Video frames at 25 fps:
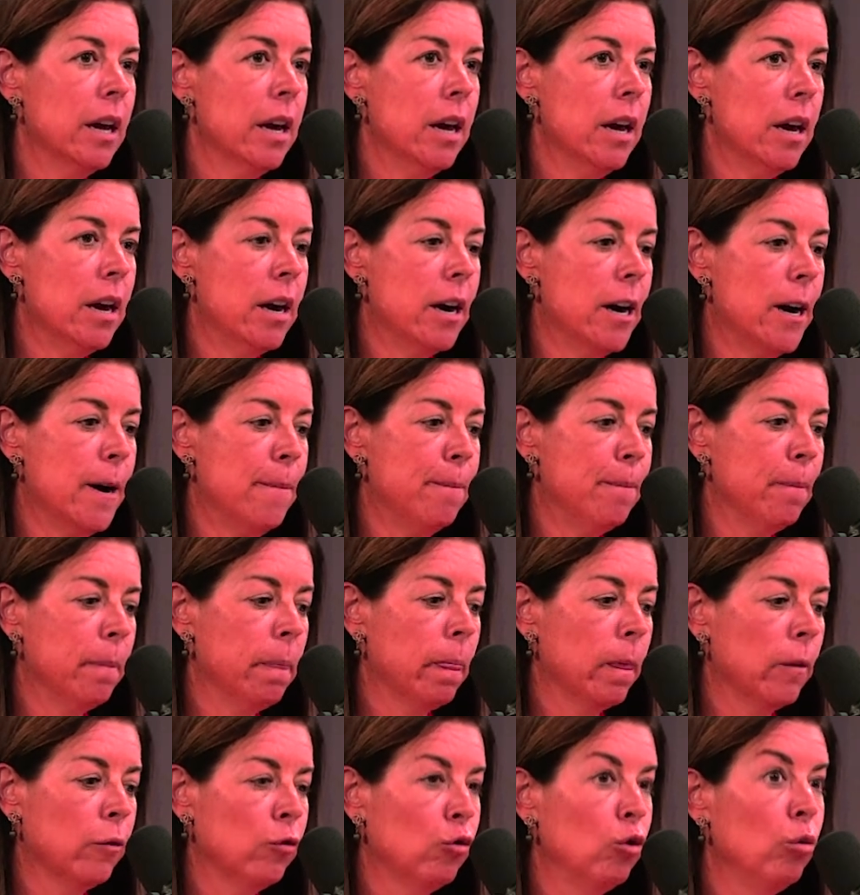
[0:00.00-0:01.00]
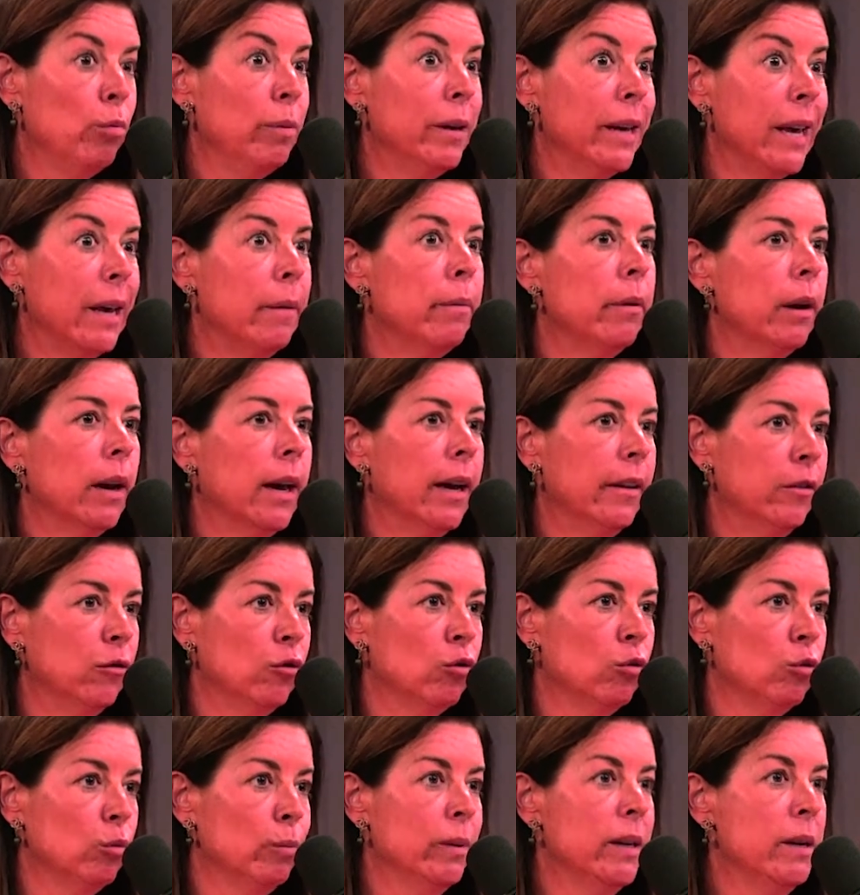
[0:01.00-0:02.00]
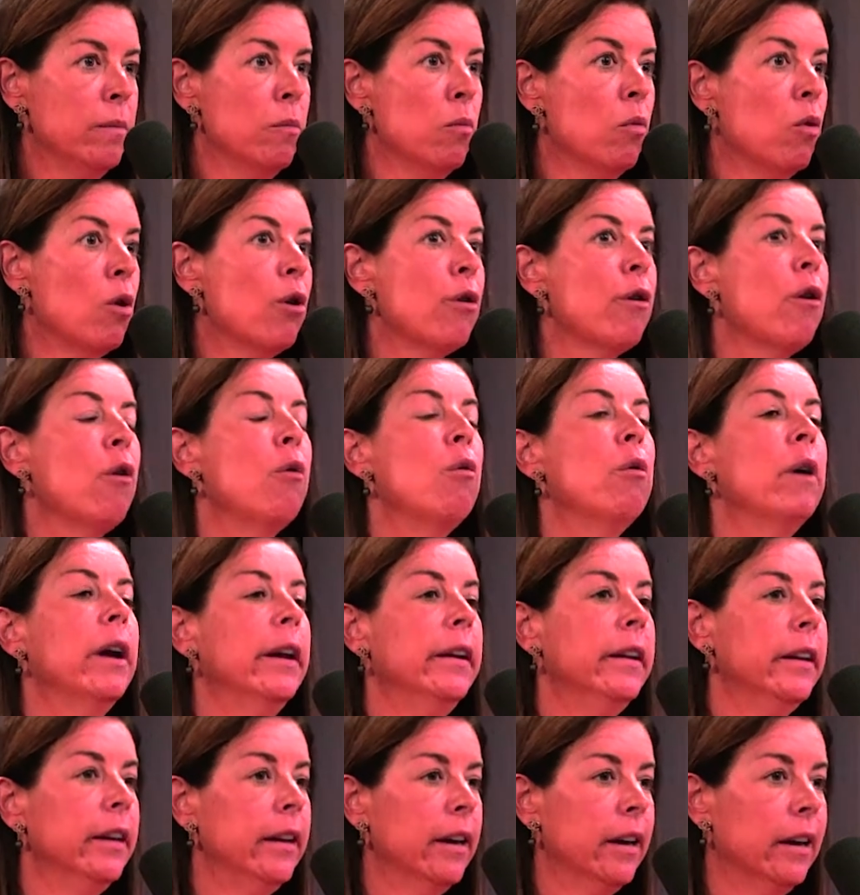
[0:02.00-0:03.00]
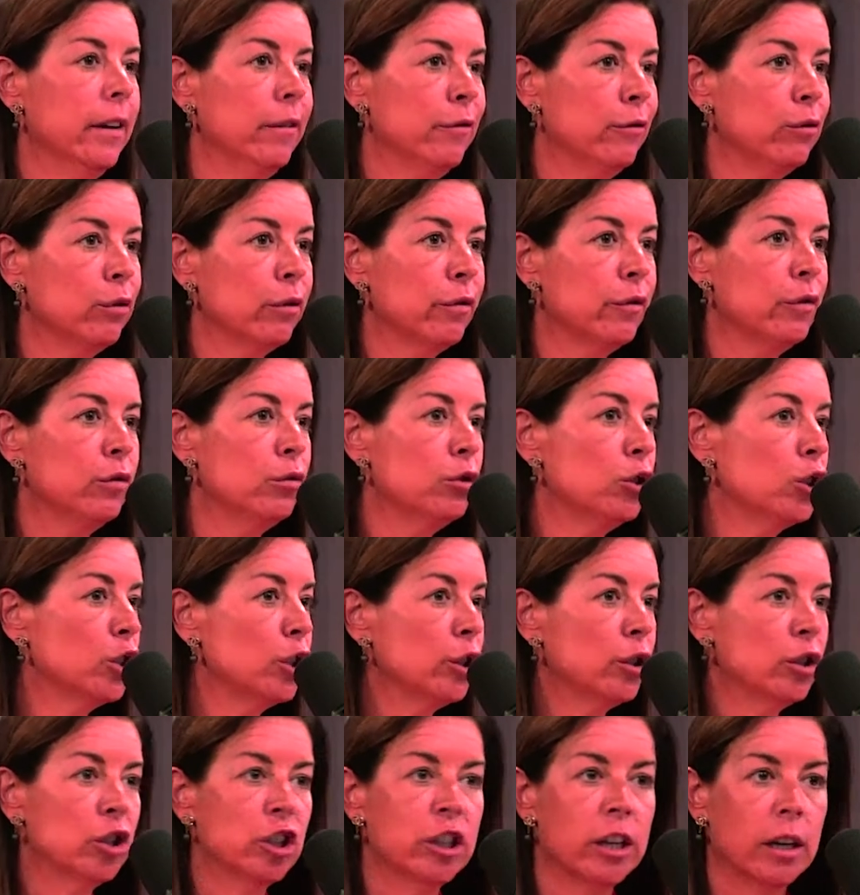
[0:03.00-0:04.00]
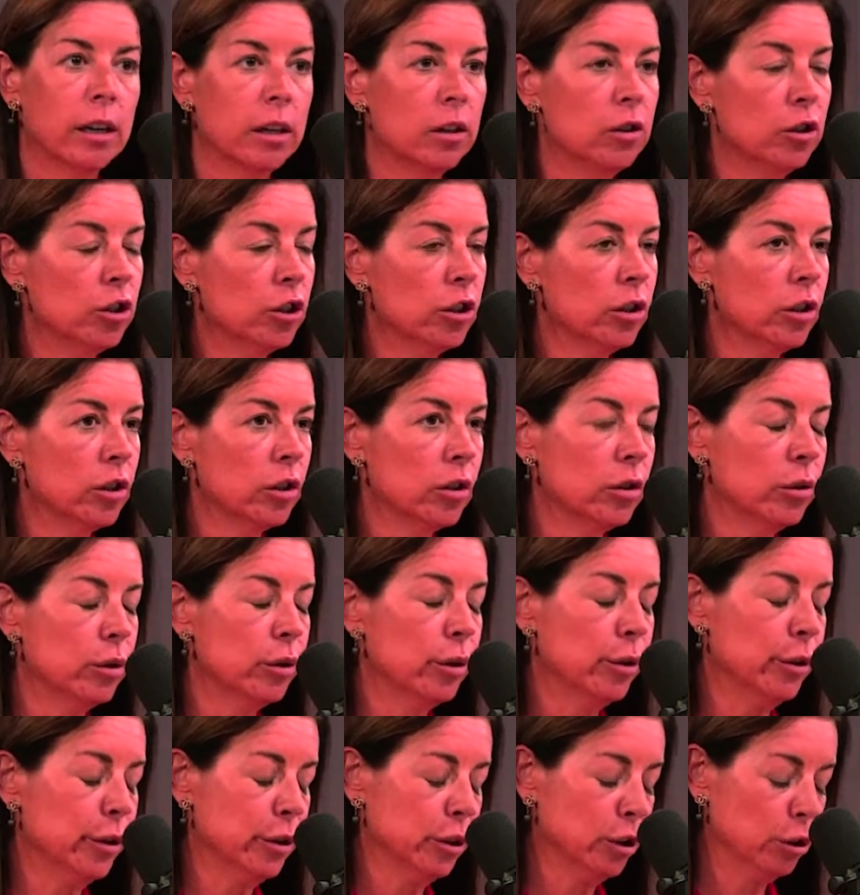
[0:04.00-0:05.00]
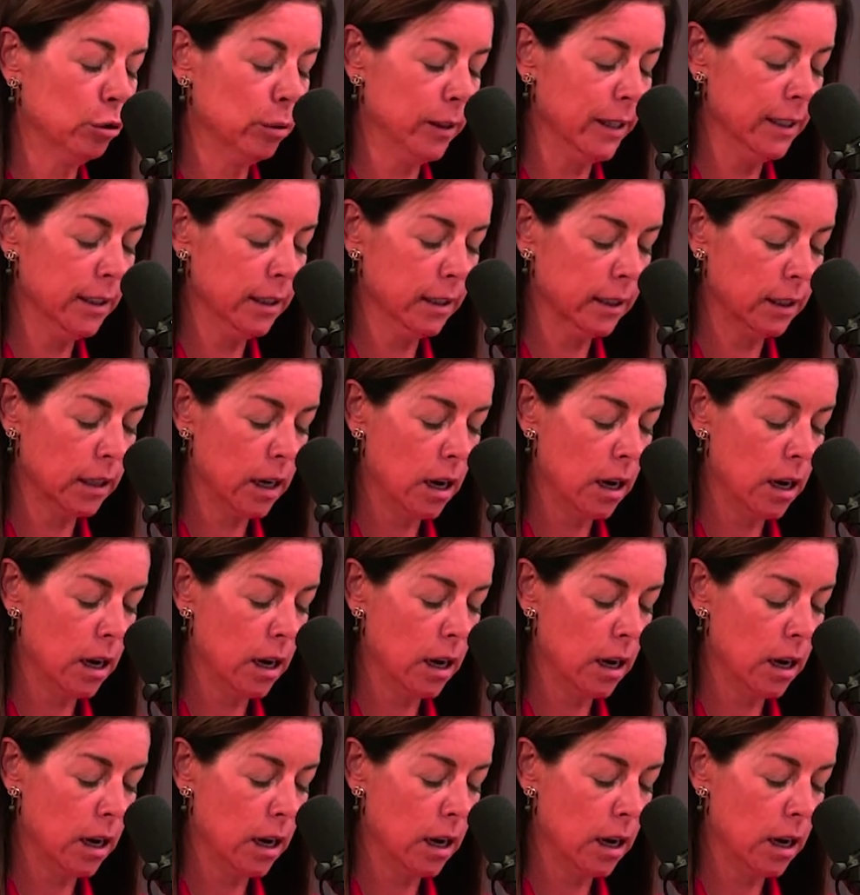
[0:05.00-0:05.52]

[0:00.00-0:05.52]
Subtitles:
to be able to be more ready for future challenges or trends.